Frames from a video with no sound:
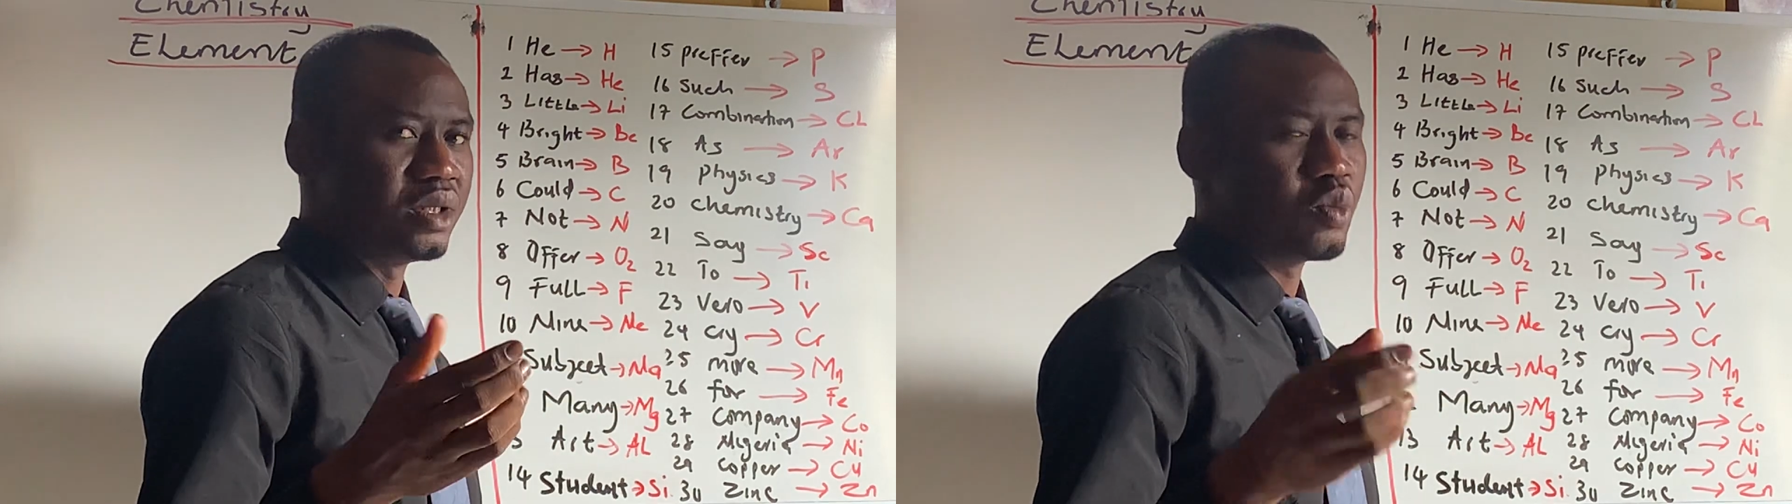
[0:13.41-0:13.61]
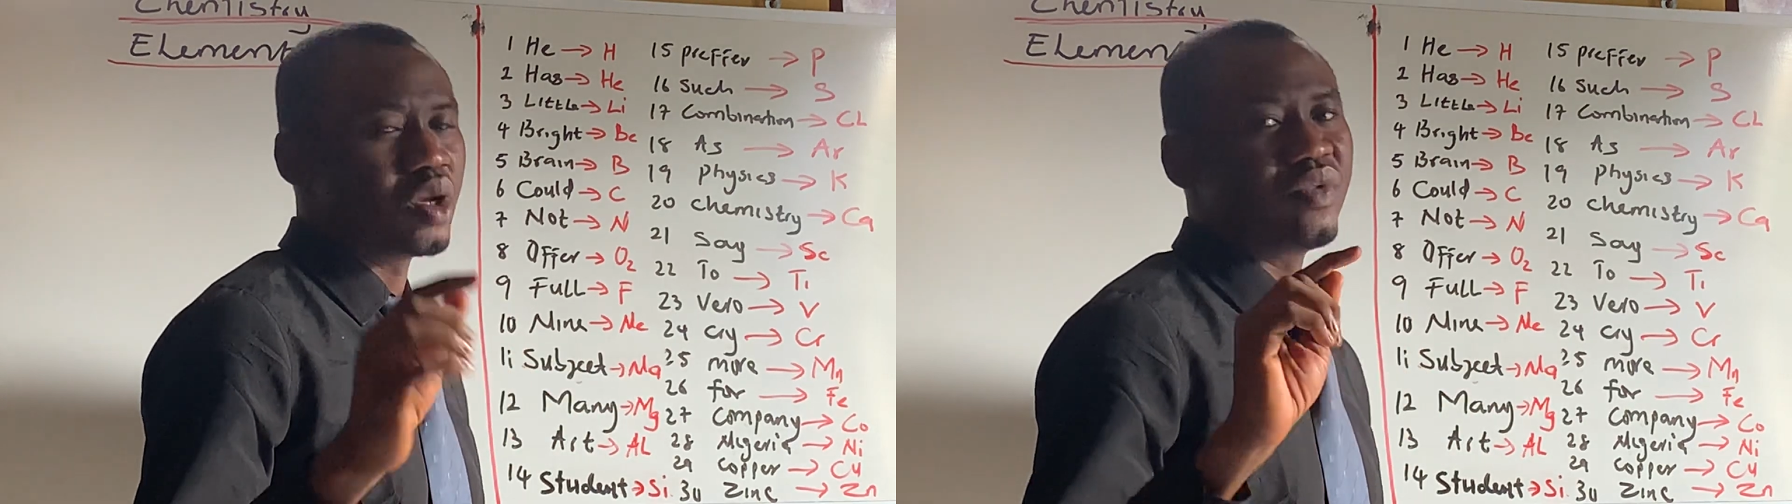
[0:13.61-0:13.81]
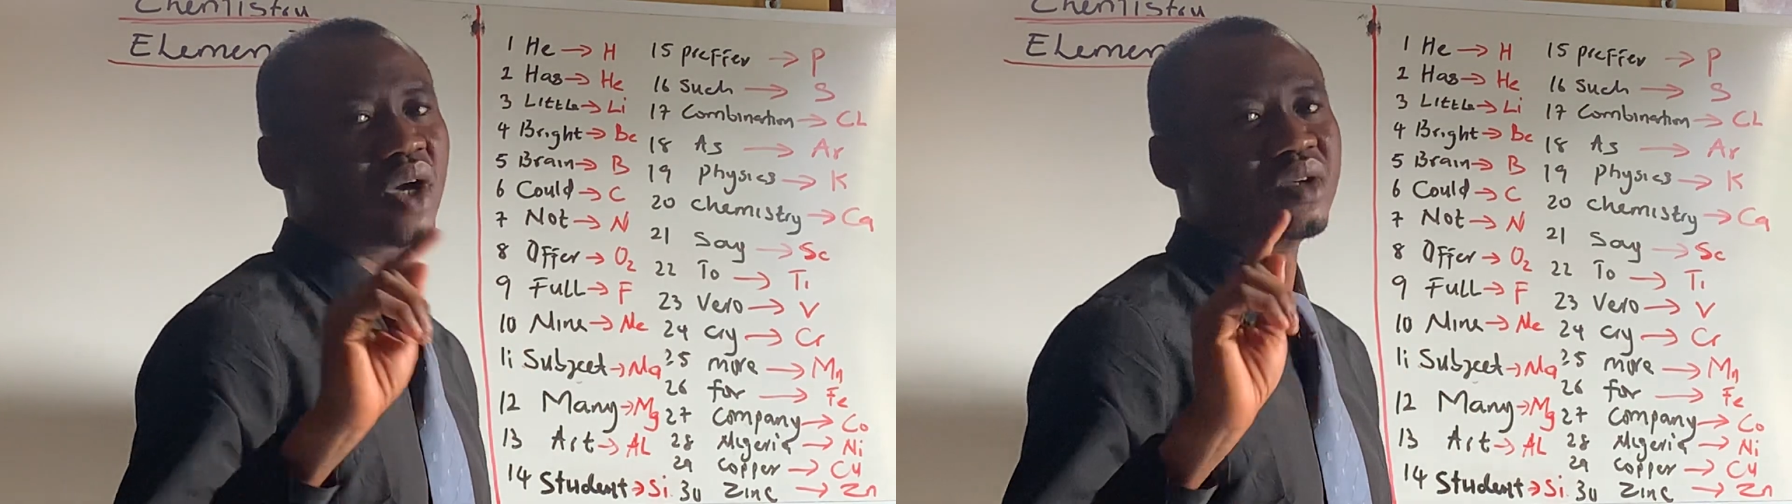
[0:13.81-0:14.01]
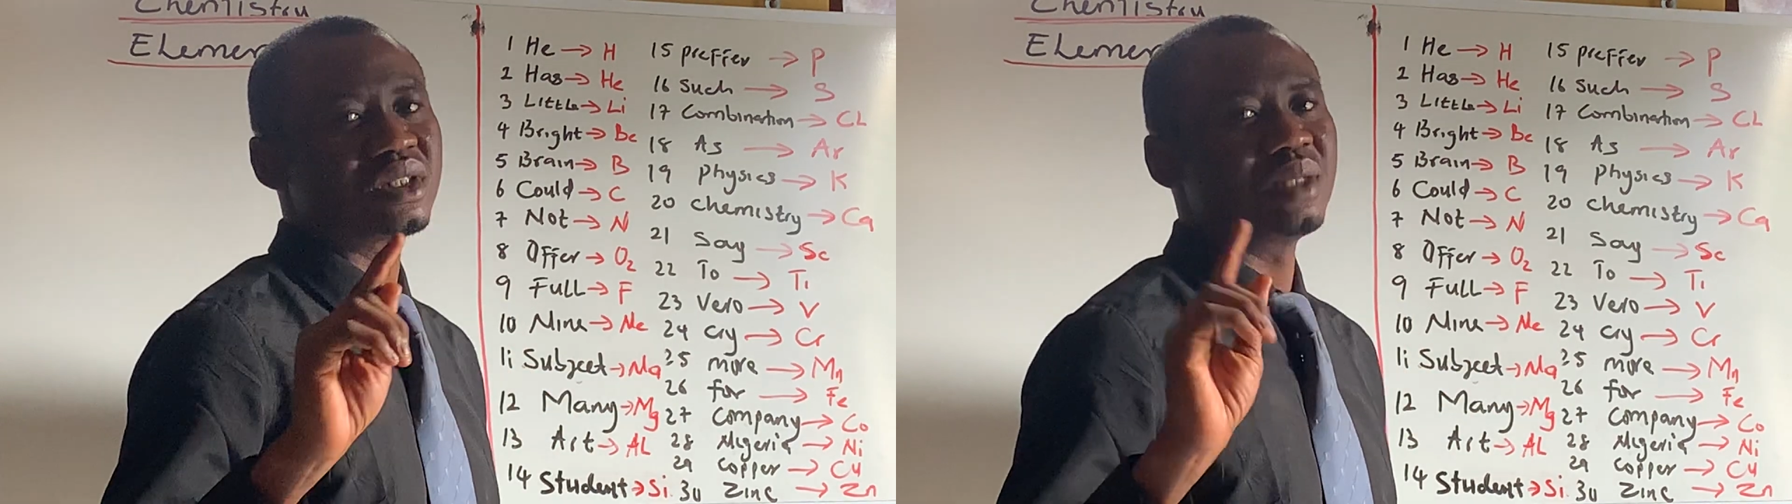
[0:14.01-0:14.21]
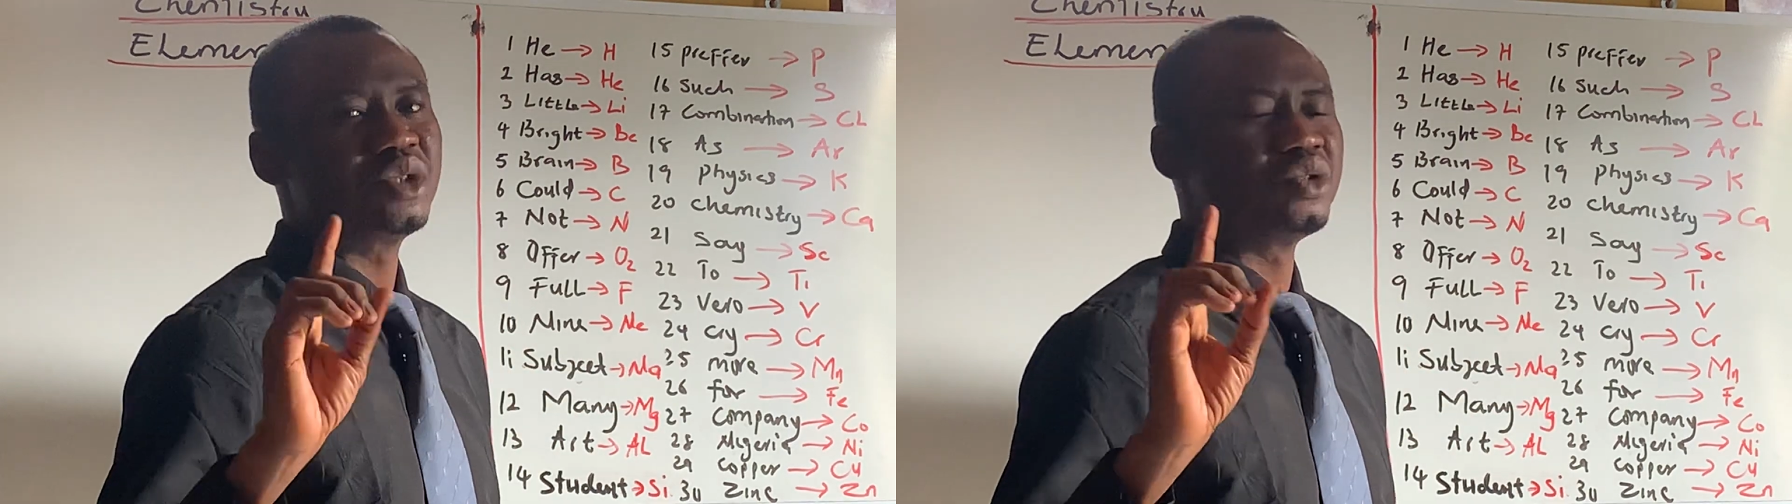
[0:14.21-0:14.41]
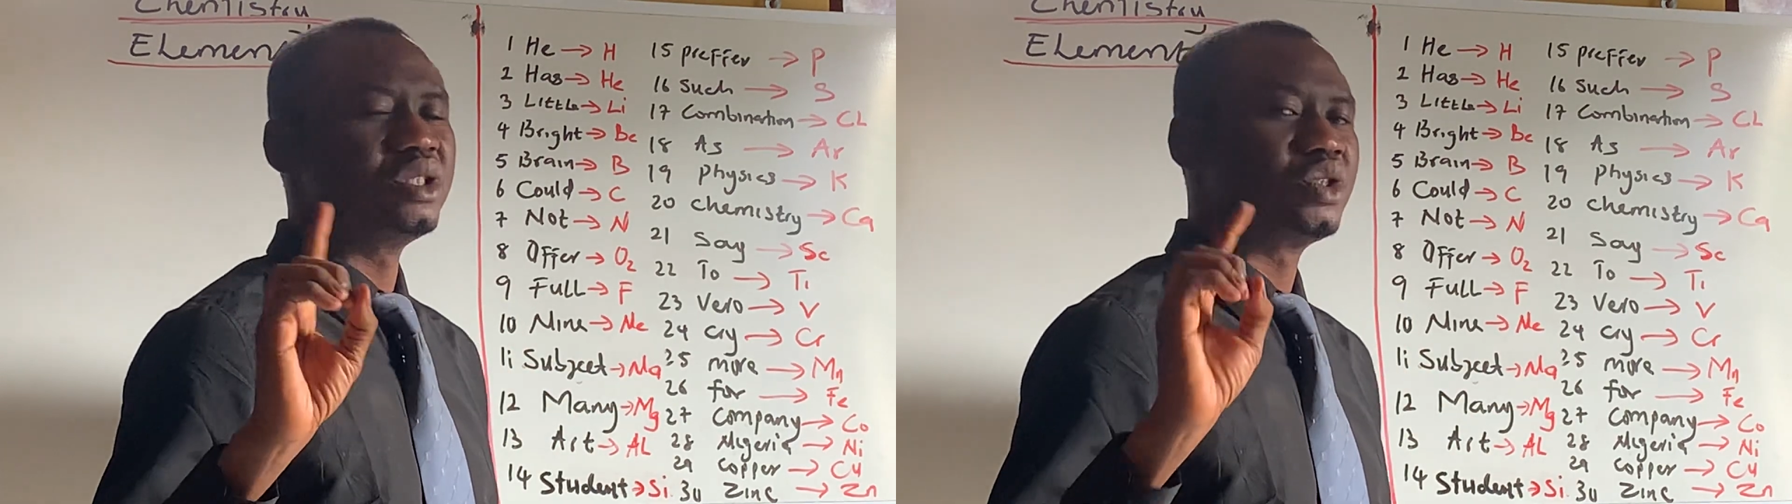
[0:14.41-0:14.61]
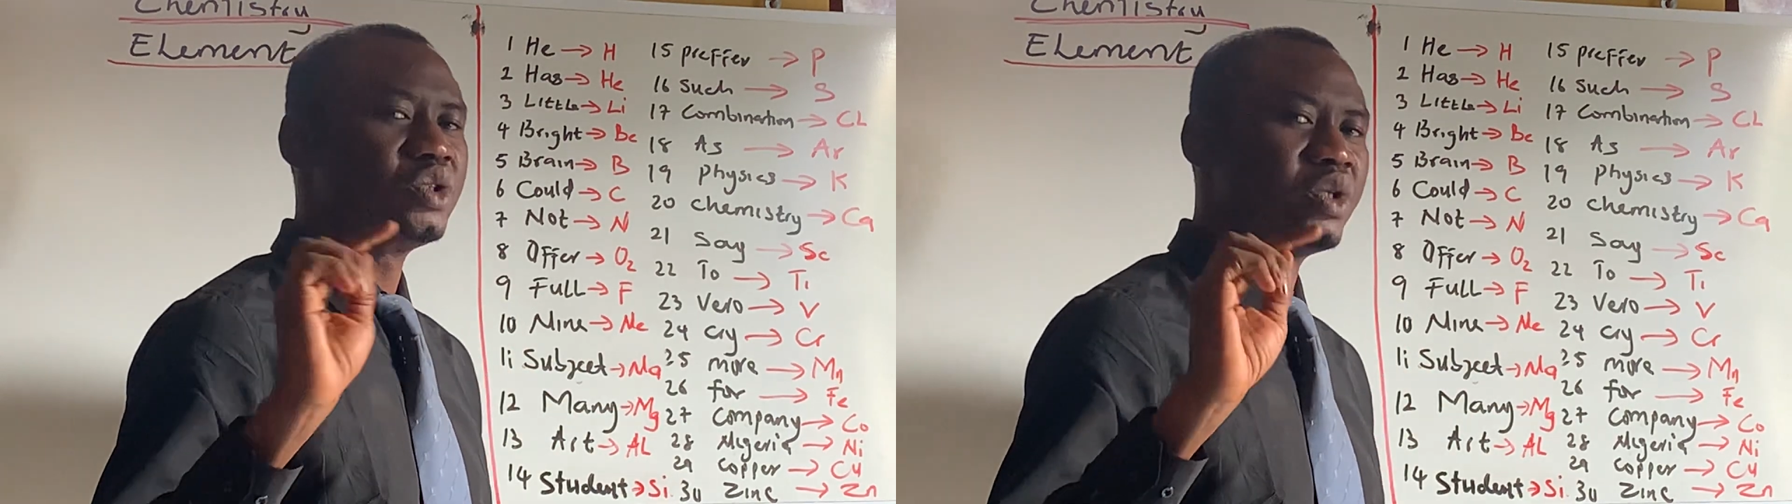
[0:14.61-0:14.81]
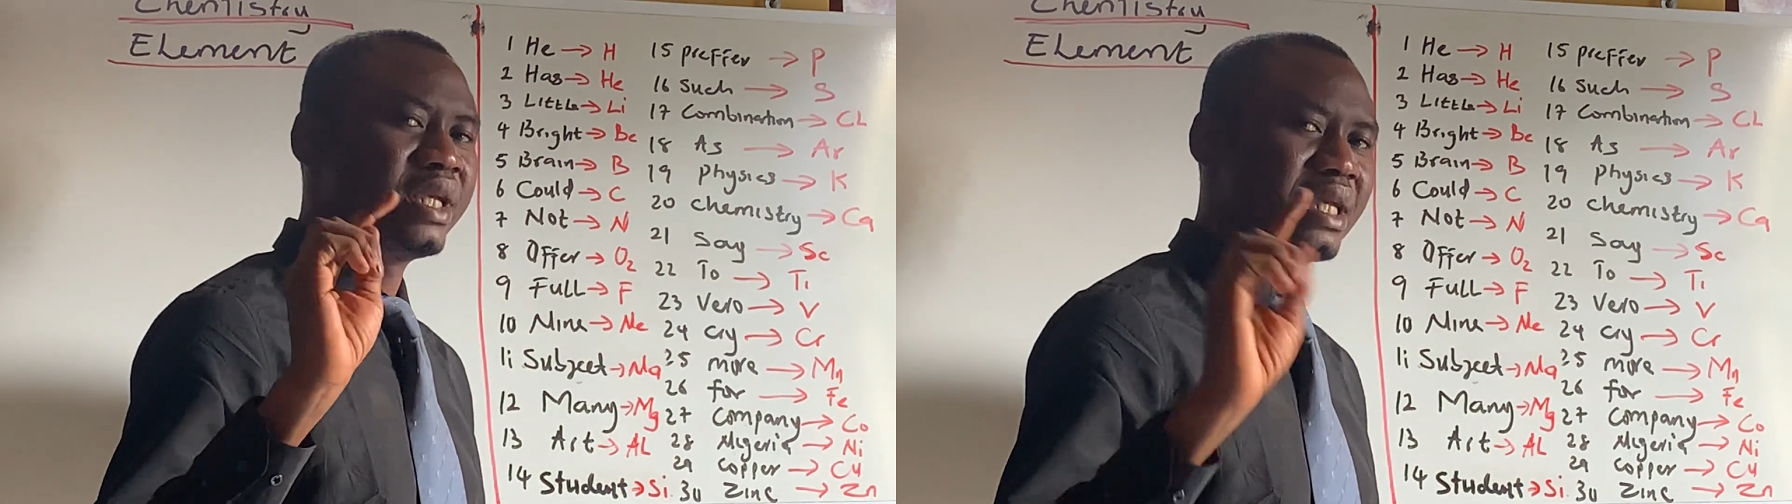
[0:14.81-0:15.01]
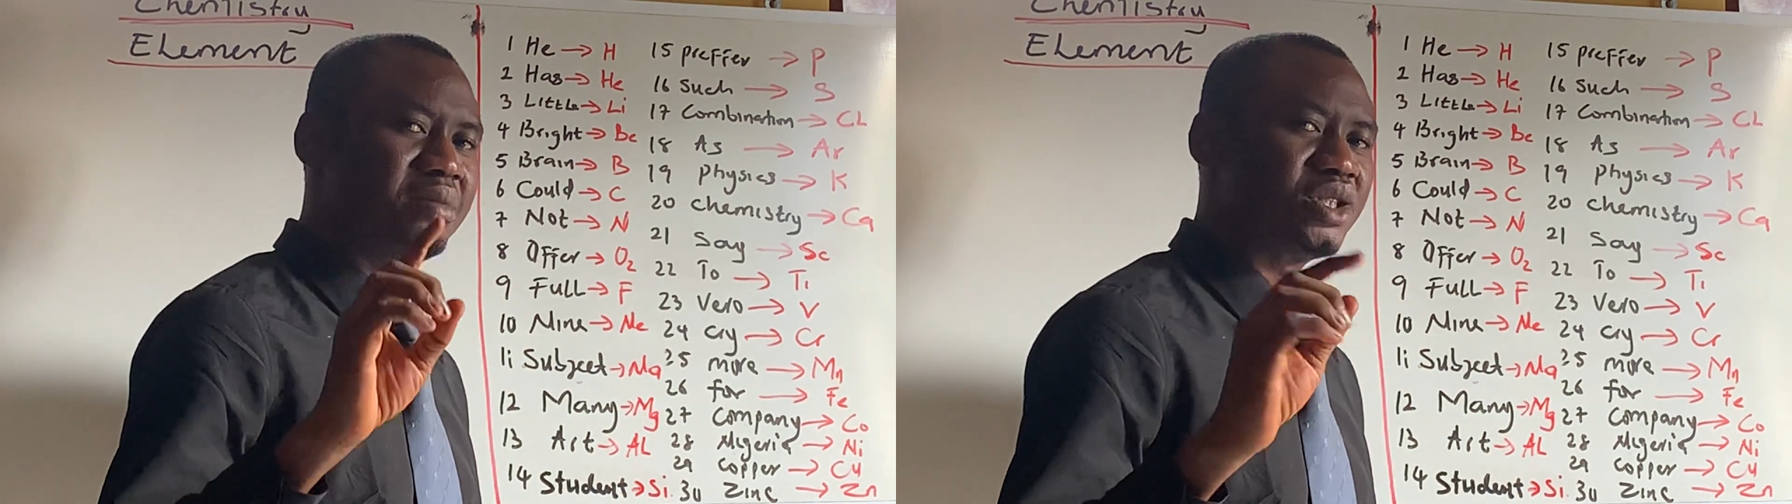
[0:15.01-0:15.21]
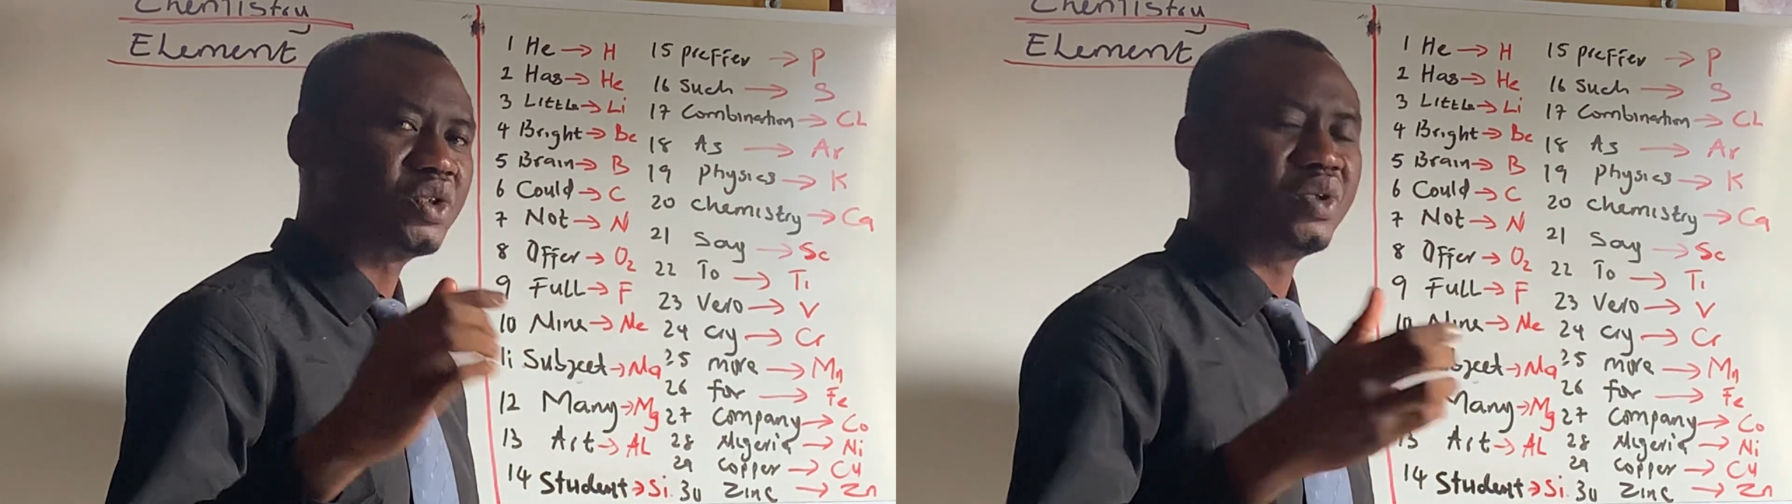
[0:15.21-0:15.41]
One of the concepts you need to know in
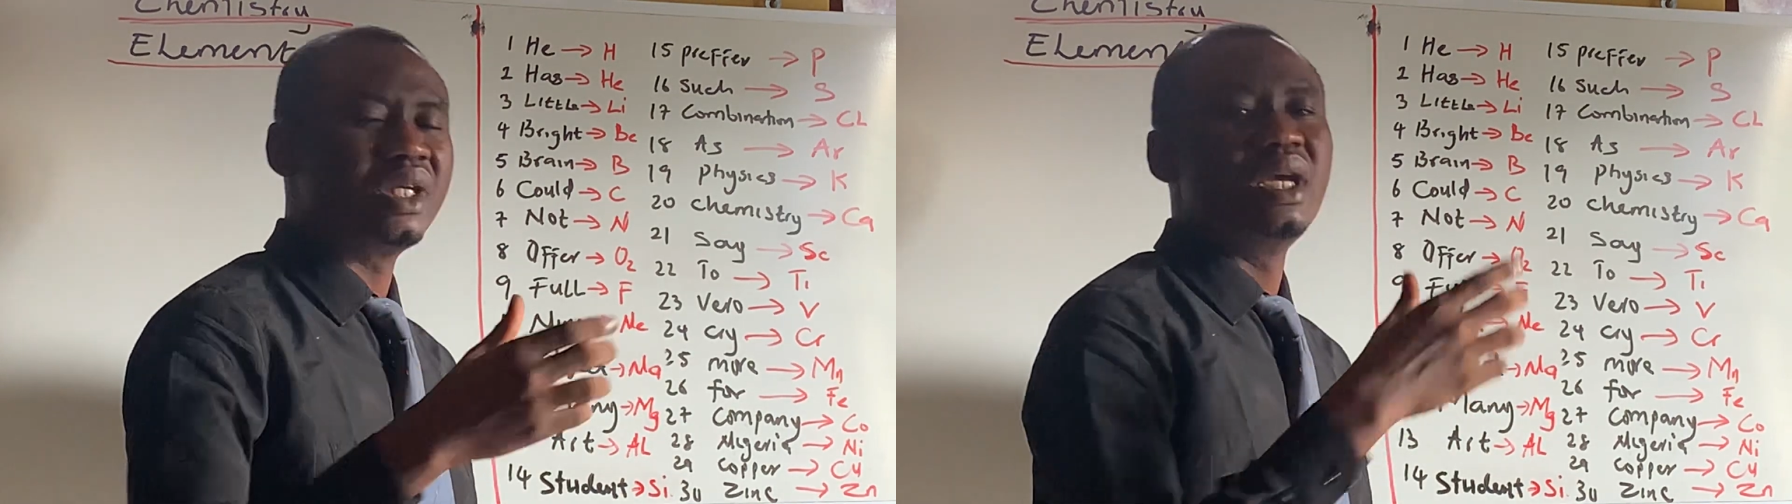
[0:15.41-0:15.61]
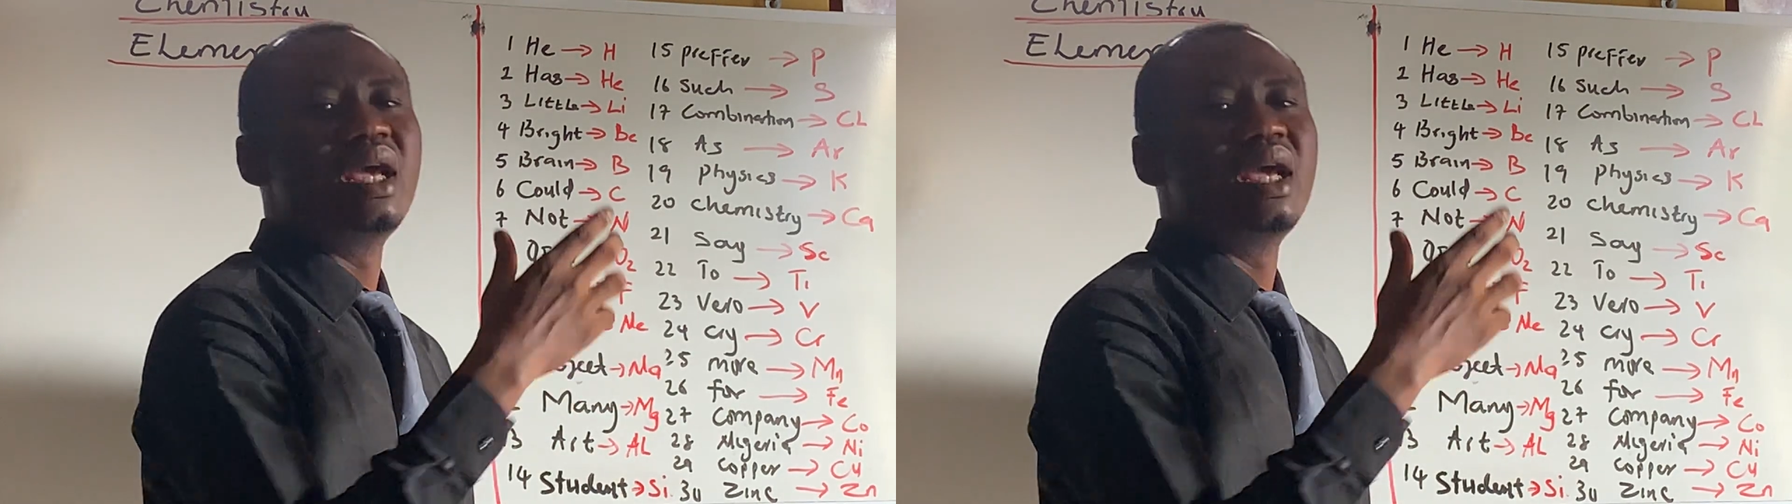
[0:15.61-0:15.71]
chemistry